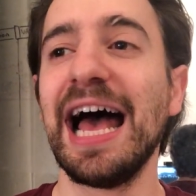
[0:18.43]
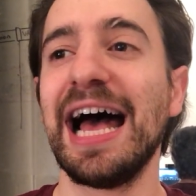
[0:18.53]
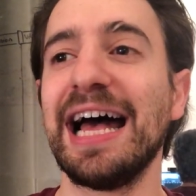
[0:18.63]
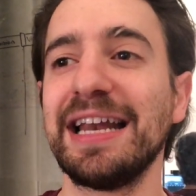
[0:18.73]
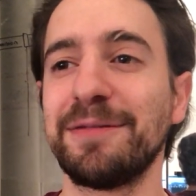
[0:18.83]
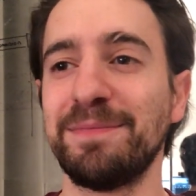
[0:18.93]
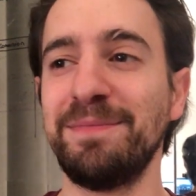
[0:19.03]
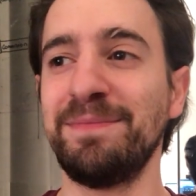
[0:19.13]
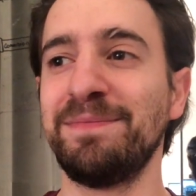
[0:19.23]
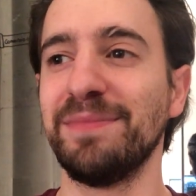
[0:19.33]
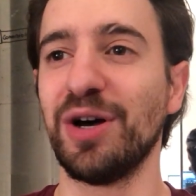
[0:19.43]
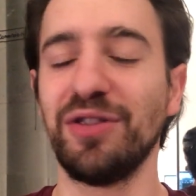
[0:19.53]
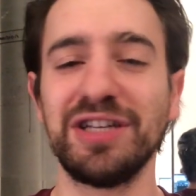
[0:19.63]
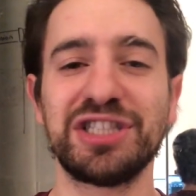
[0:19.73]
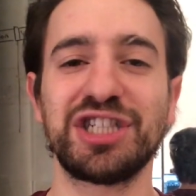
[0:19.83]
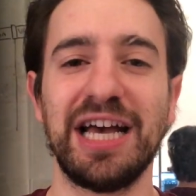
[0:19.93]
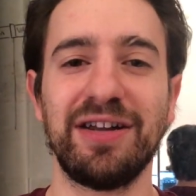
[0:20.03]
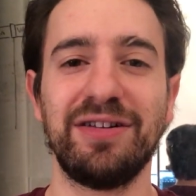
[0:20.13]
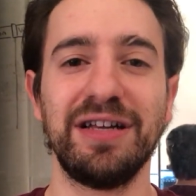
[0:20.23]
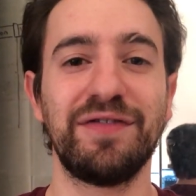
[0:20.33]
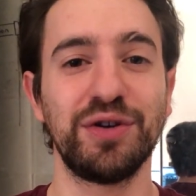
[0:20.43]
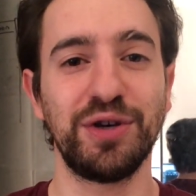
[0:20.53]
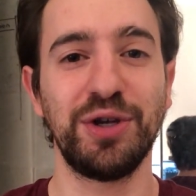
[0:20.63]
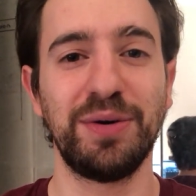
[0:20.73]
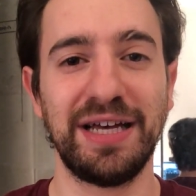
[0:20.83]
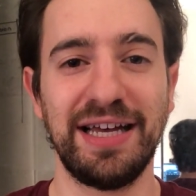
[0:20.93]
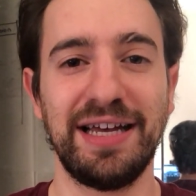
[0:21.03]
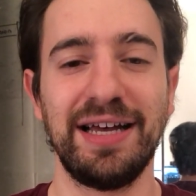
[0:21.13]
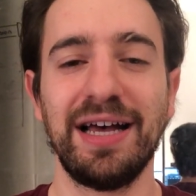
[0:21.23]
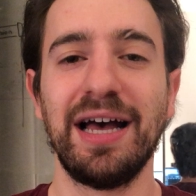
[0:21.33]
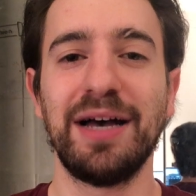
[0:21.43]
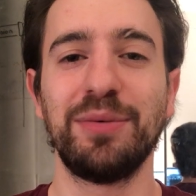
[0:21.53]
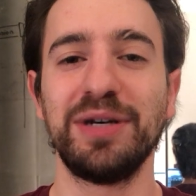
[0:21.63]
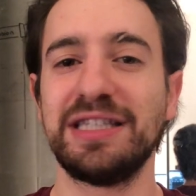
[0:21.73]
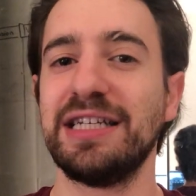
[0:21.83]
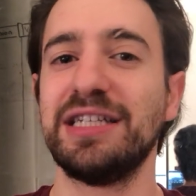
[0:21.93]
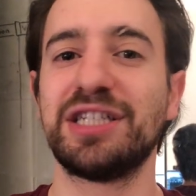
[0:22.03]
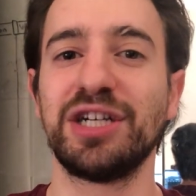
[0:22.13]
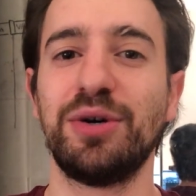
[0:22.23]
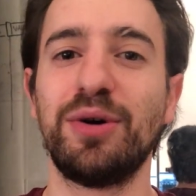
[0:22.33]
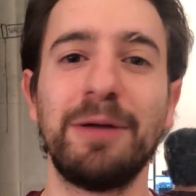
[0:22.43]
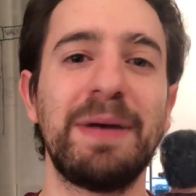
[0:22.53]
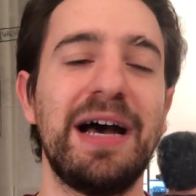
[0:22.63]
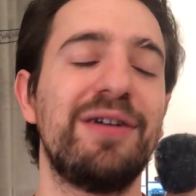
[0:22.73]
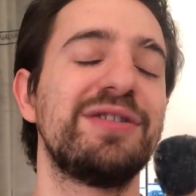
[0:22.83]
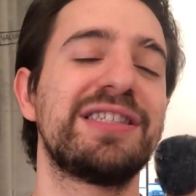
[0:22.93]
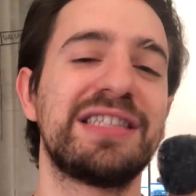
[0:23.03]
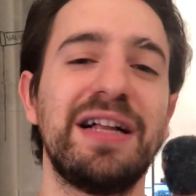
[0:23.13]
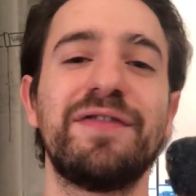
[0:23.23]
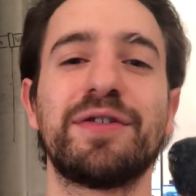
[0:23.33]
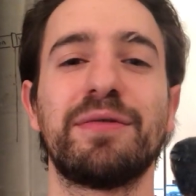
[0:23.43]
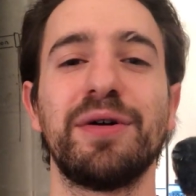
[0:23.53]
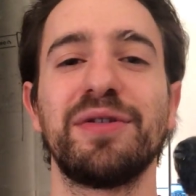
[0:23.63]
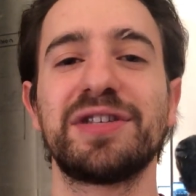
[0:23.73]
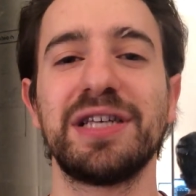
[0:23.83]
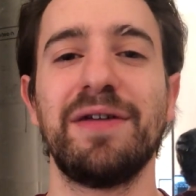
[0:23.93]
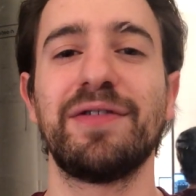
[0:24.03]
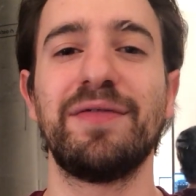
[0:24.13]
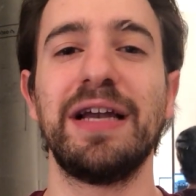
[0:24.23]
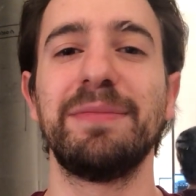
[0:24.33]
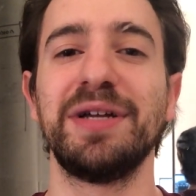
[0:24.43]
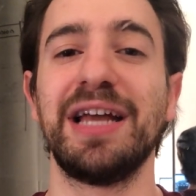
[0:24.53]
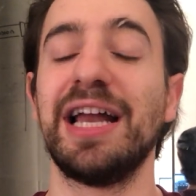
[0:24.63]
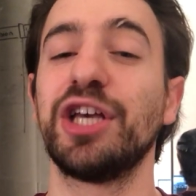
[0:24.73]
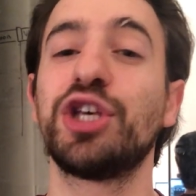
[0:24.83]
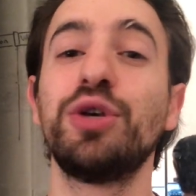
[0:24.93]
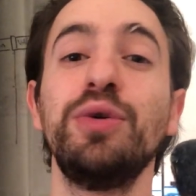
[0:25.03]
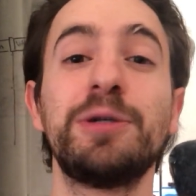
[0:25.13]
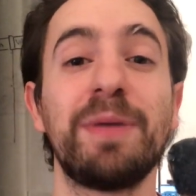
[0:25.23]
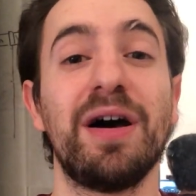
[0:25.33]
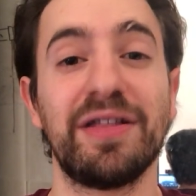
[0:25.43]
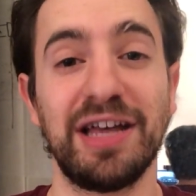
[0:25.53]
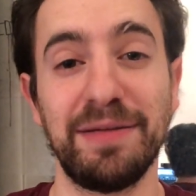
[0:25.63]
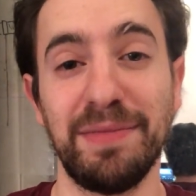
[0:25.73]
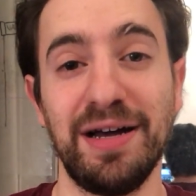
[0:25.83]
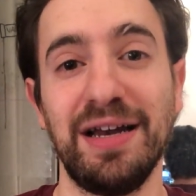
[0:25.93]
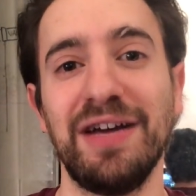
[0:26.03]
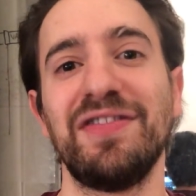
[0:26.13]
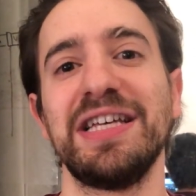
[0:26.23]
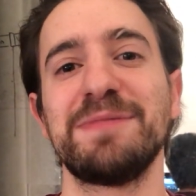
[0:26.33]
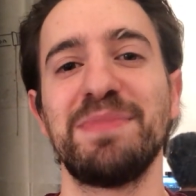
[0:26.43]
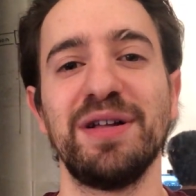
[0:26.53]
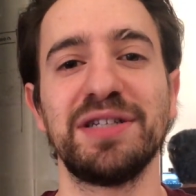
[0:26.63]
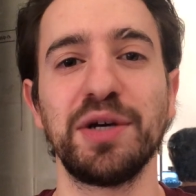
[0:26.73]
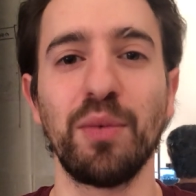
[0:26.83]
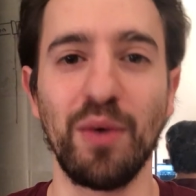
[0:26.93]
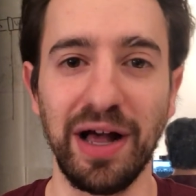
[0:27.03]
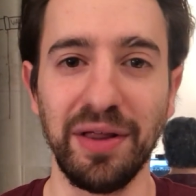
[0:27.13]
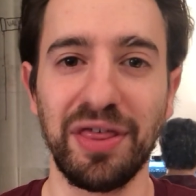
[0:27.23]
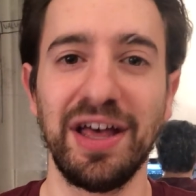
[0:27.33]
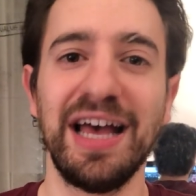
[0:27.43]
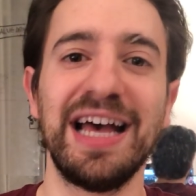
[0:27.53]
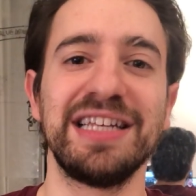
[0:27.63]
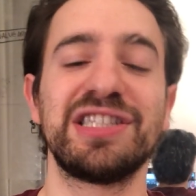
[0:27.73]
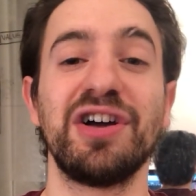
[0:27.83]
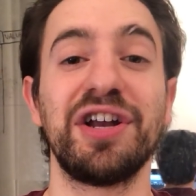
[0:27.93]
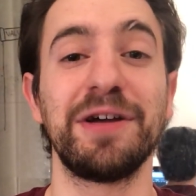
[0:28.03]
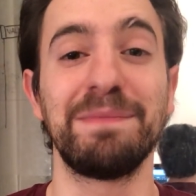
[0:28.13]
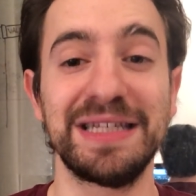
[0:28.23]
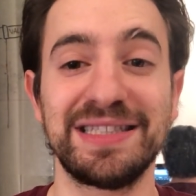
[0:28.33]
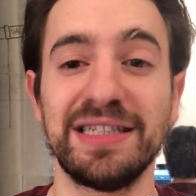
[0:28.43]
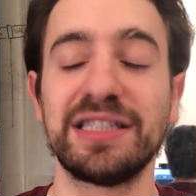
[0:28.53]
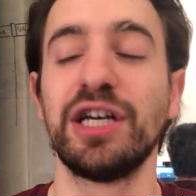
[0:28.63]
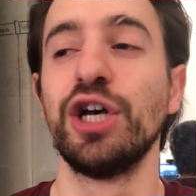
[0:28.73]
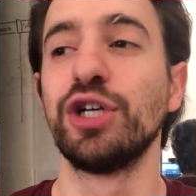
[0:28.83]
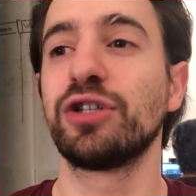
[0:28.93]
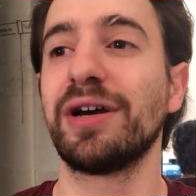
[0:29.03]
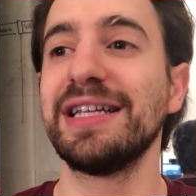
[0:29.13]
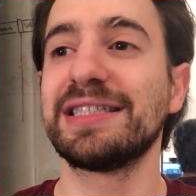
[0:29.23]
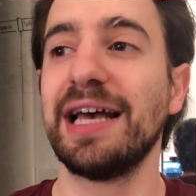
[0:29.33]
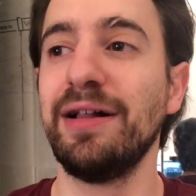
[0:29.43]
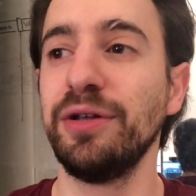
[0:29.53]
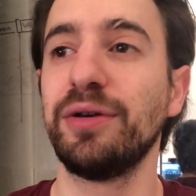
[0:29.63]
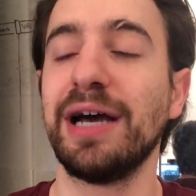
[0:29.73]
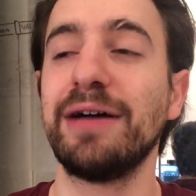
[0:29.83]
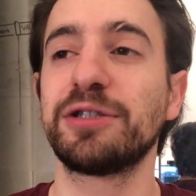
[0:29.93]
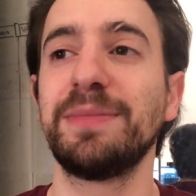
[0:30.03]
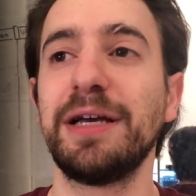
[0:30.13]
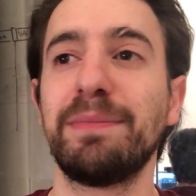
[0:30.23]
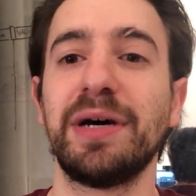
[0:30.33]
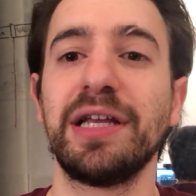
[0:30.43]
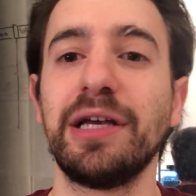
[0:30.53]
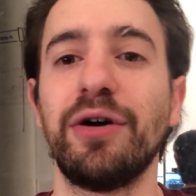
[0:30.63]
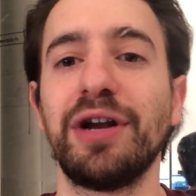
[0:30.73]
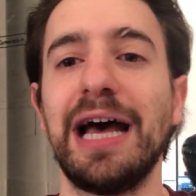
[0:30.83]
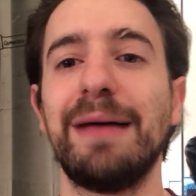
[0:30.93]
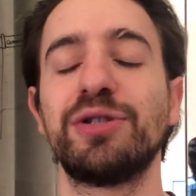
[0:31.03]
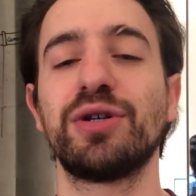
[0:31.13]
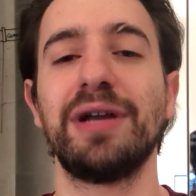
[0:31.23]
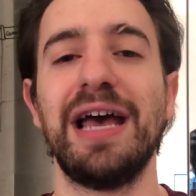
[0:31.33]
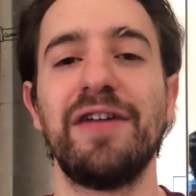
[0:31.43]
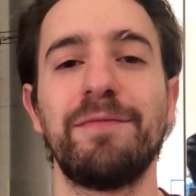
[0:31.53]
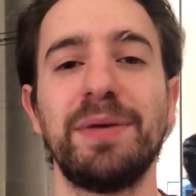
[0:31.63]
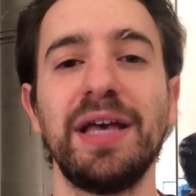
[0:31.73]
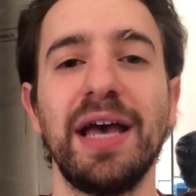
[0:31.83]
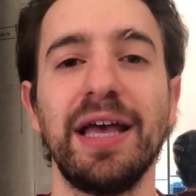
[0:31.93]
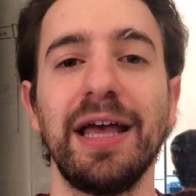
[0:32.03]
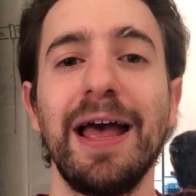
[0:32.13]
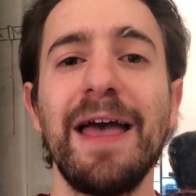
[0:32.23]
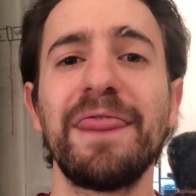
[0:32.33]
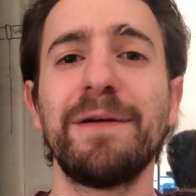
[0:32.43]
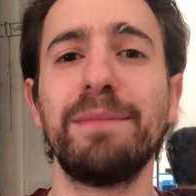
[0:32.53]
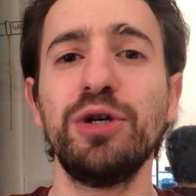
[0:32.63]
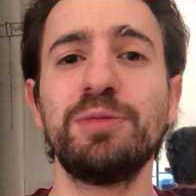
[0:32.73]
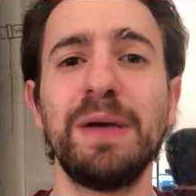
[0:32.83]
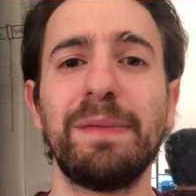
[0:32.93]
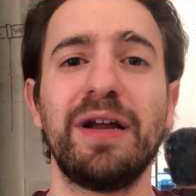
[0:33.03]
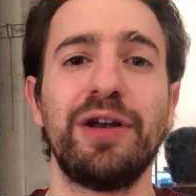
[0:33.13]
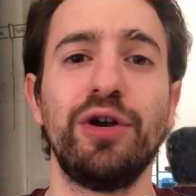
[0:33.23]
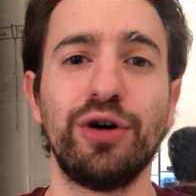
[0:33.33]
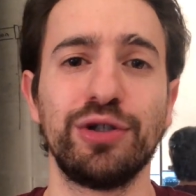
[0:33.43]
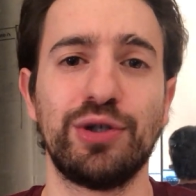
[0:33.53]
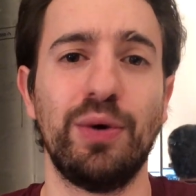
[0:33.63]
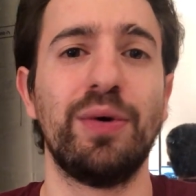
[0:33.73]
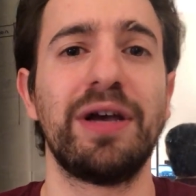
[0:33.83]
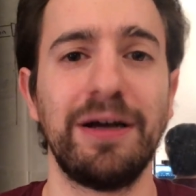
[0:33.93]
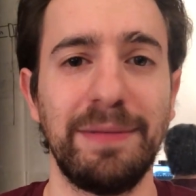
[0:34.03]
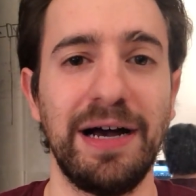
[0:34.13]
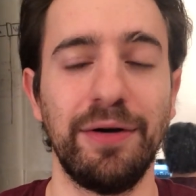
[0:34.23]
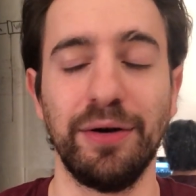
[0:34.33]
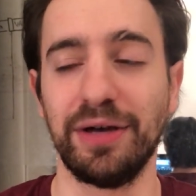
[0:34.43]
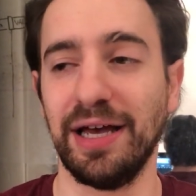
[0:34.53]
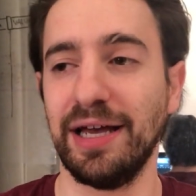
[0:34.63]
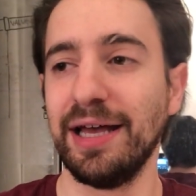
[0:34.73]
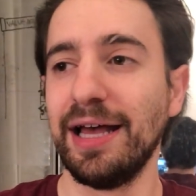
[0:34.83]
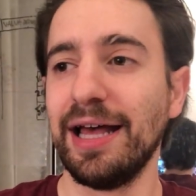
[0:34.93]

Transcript: And on this channel, if you're new here, we teach all about self-growth, self-development, and a huge part of that in my life is building wealth and starting a business. So I'm going to tell you how to make money on Amazon FBA that most people are not talking about, okay?